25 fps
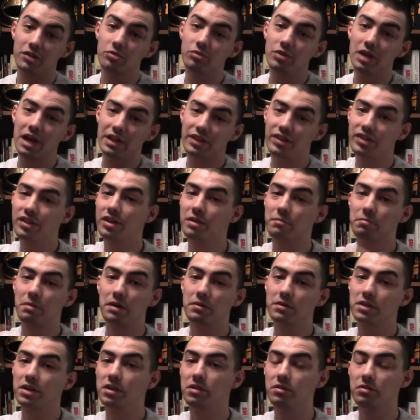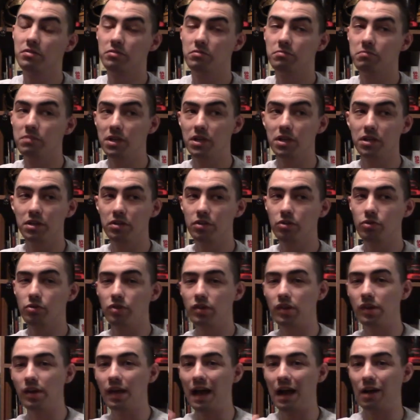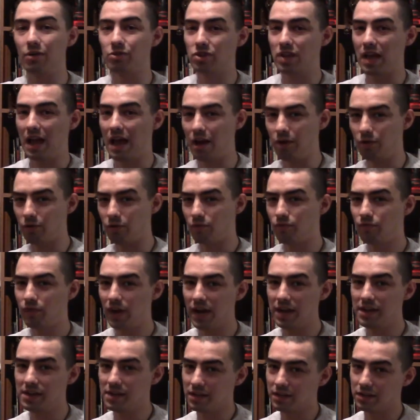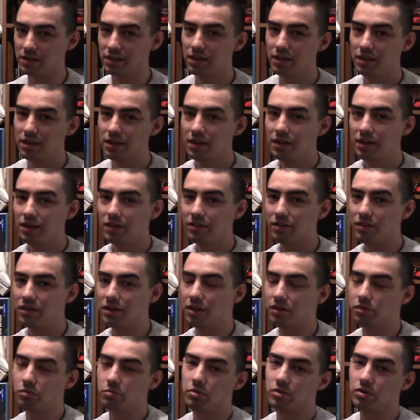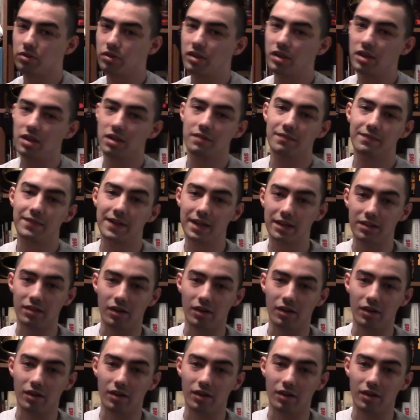not see it probably being used in house-to-house fighting. In other words, he invades a